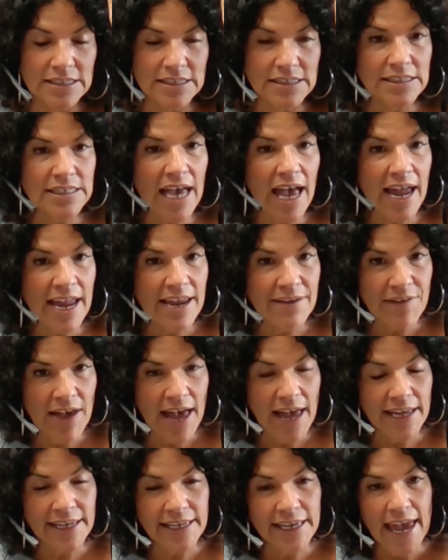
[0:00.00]

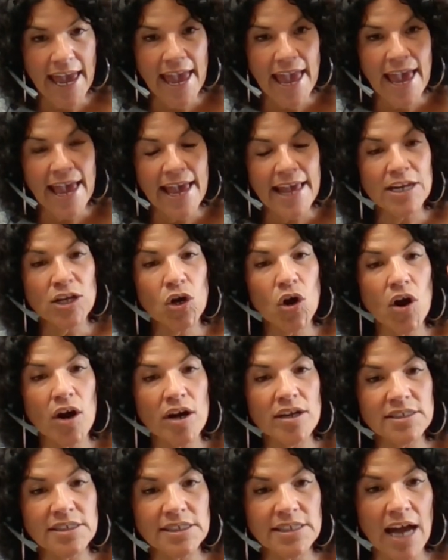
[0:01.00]
Tyvek and
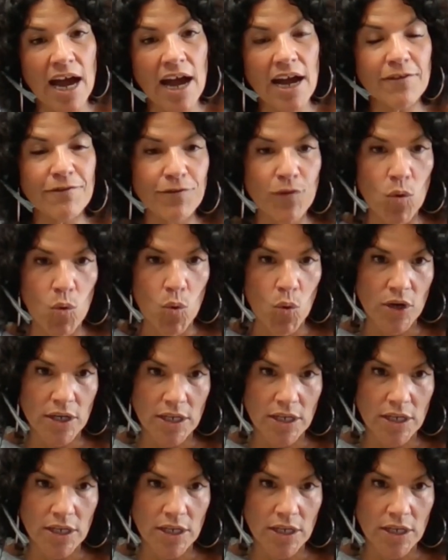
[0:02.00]
cardstock for